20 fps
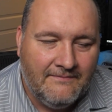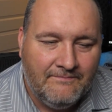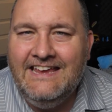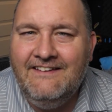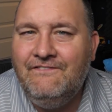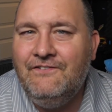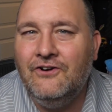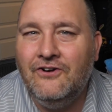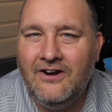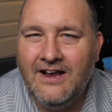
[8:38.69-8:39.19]

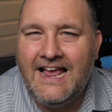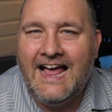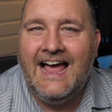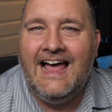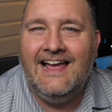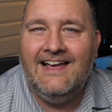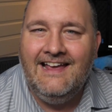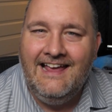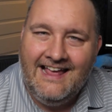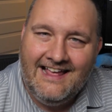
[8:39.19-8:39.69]
If you're a
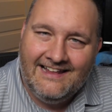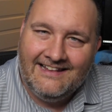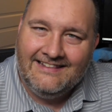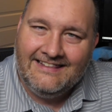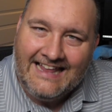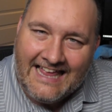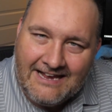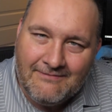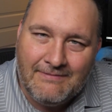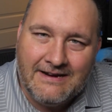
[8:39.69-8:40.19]
guy
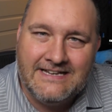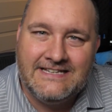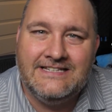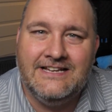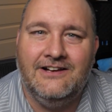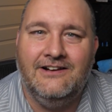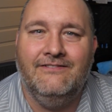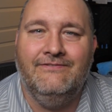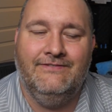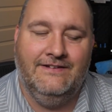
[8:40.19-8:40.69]
like
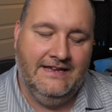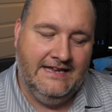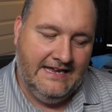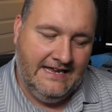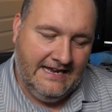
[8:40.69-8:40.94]
myself